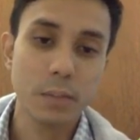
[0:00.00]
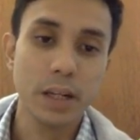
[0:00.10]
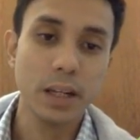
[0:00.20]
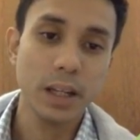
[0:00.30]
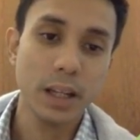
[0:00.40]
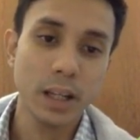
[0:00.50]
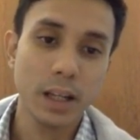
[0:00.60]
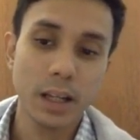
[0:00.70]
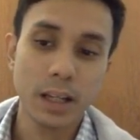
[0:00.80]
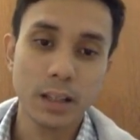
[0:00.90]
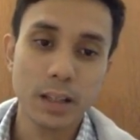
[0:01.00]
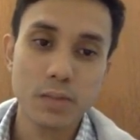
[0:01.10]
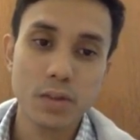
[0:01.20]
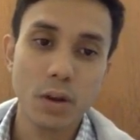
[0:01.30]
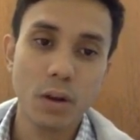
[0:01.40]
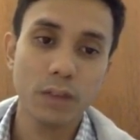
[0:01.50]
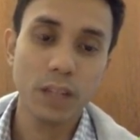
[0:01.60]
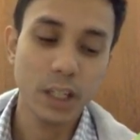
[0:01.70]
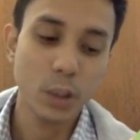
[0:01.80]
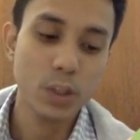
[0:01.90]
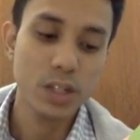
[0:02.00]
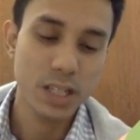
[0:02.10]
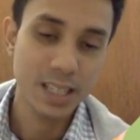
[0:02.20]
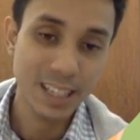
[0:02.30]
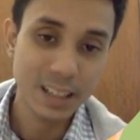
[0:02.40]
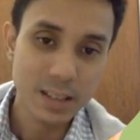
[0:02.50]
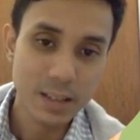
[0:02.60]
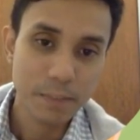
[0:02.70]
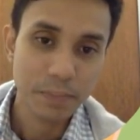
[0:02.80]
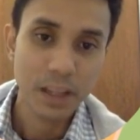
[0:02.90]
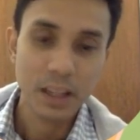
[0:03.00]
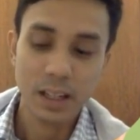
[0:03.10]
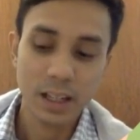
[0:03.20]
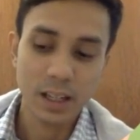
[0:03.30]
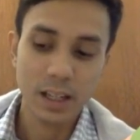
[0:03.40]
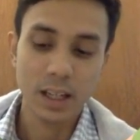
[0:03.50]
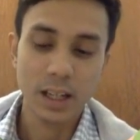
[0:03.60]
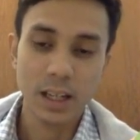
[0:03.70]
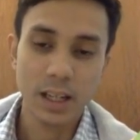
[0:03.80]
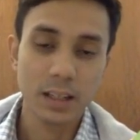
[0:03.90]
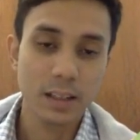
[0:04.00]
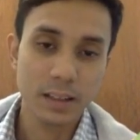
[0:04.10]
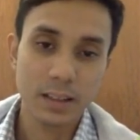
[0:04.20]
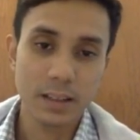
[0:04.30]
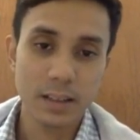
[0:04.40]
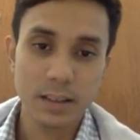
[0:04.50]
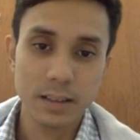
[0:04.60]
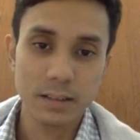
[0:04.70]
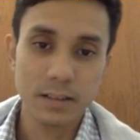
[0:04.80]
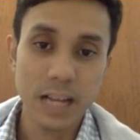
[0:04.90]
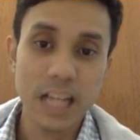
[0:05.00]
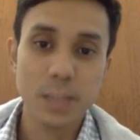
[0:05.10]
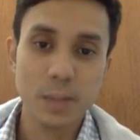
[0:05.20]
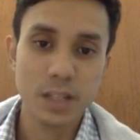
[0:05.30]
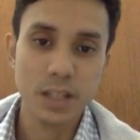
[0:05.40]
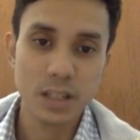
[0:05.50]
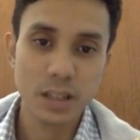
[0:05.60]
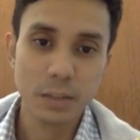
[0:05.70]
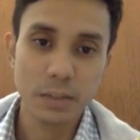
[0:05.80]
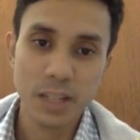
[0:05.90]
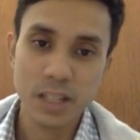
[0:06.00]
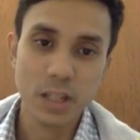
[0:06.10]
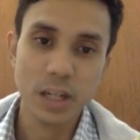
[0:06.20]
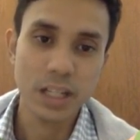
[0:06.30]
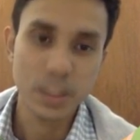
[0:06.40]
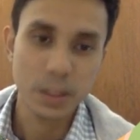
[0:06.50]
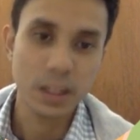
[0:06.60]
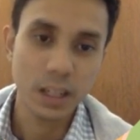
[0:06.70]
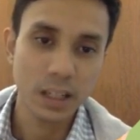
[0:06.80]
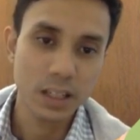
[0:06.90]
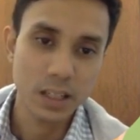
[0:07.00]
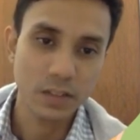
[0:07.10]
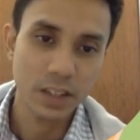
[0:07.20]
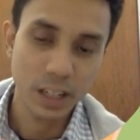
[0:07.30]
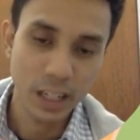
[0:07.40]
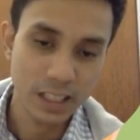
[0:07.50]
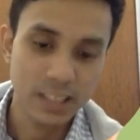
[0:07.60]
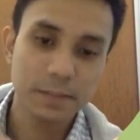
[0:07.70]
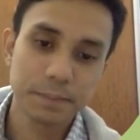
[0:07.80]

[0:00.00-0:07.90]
but in terms of language skills, uh, Asperger syndrome does not exhibit clinically significant delays.